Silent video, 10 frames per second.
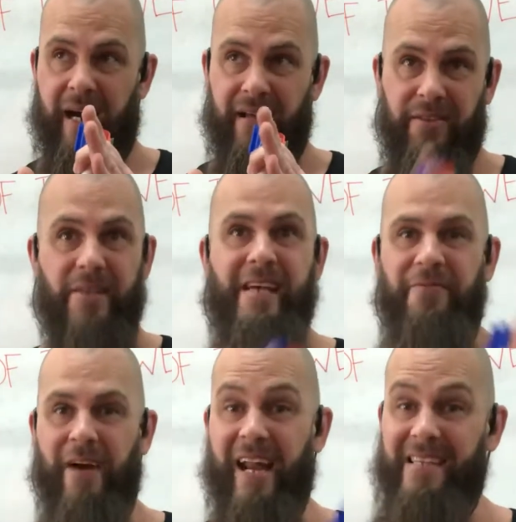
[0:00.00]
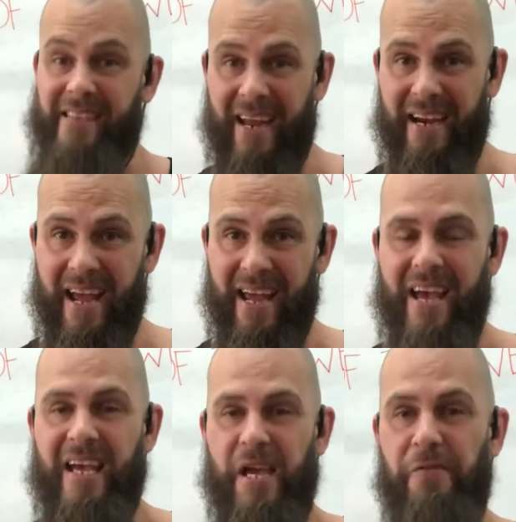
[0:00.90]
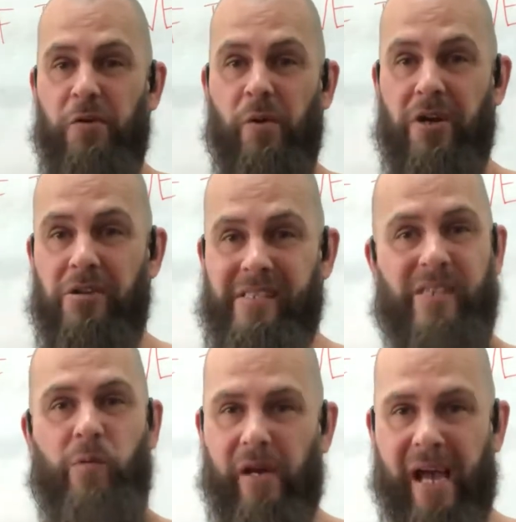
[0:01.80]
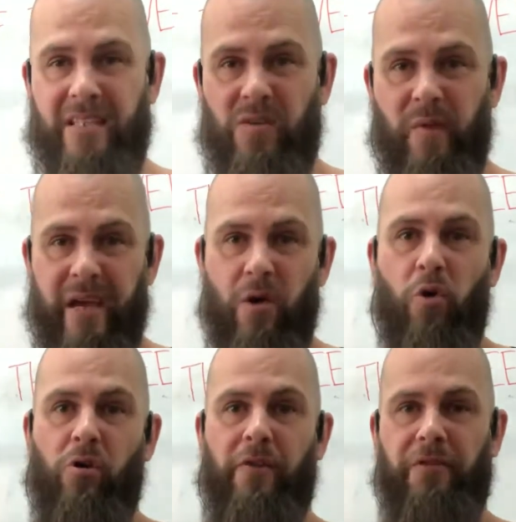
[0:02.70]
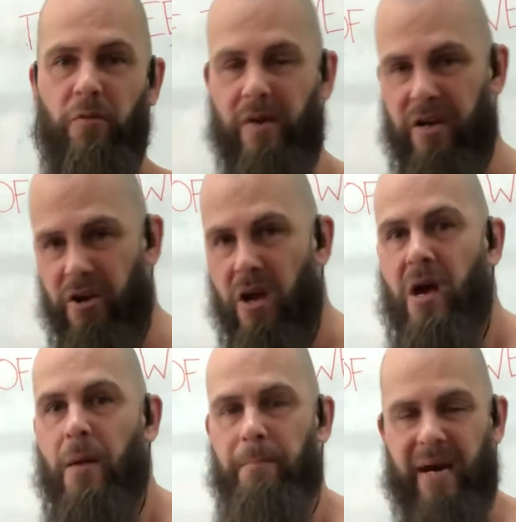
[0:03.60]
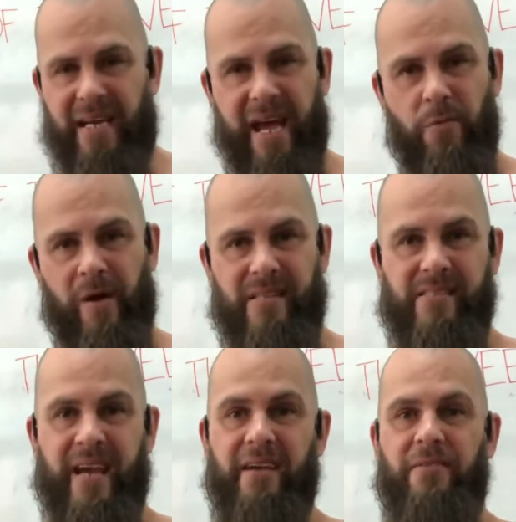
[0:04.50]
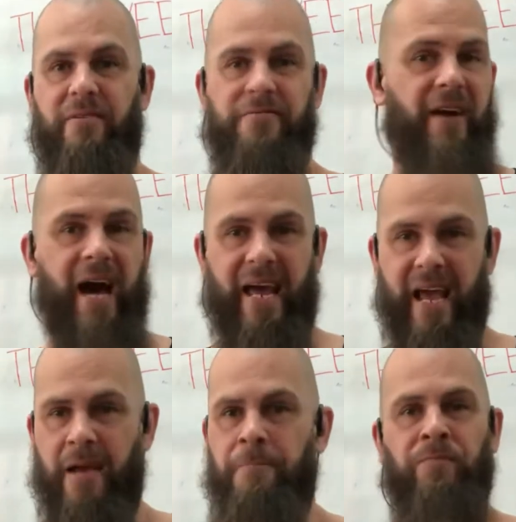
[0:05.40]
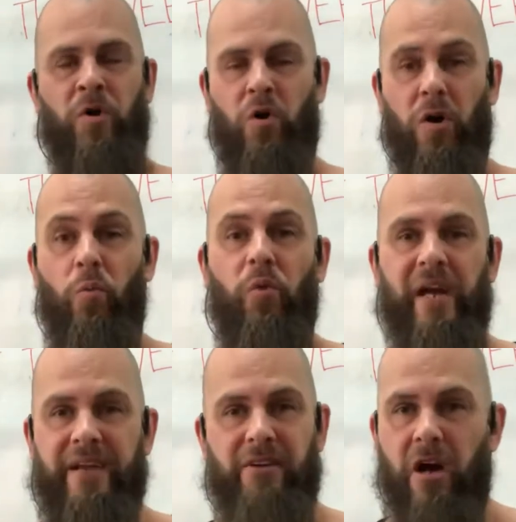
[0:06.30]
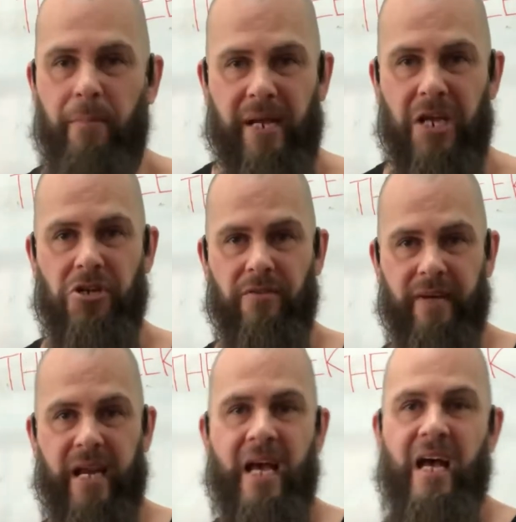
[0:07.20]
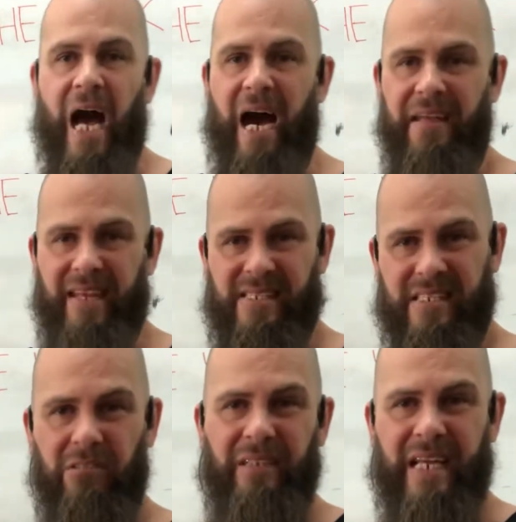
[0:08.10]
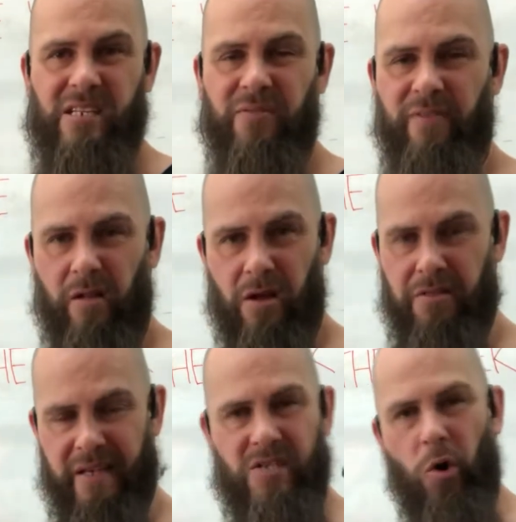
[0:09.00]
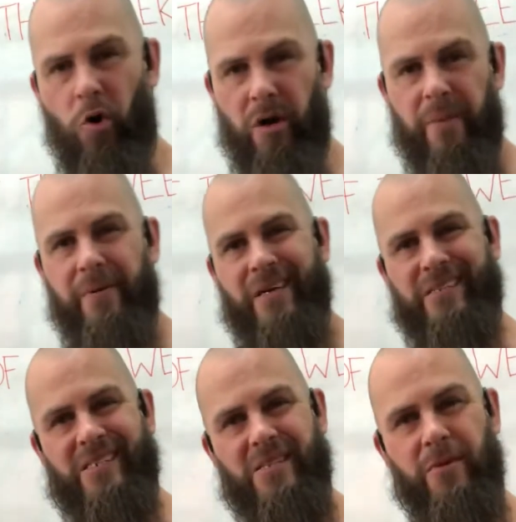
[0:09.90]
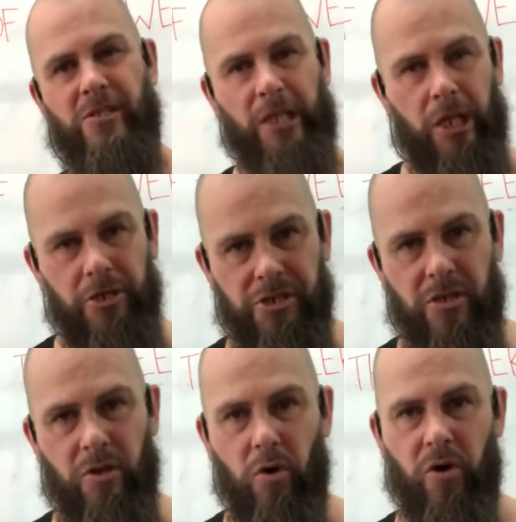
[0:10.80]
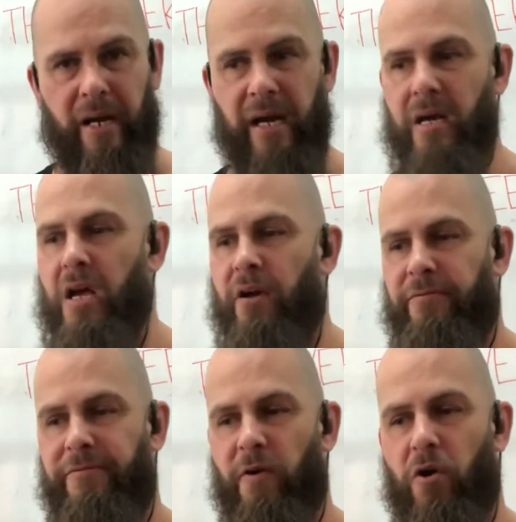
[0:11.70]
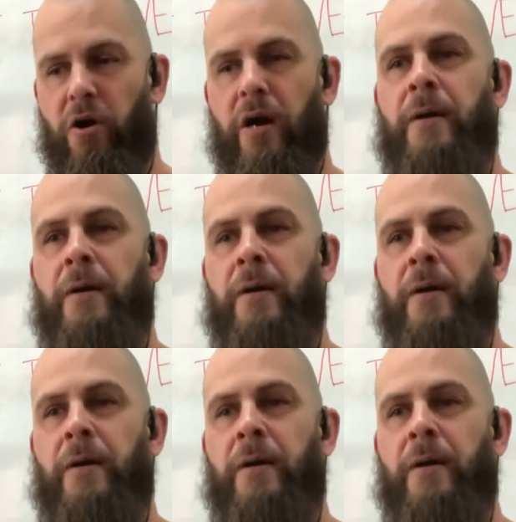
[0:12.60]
Thursday, Friday, Saturday, if you want to do 6 workouts a week, or if you want to do Monday, Wednesday, Friday, or whatever combination of it, they still need to follow this order because it's the most logical order for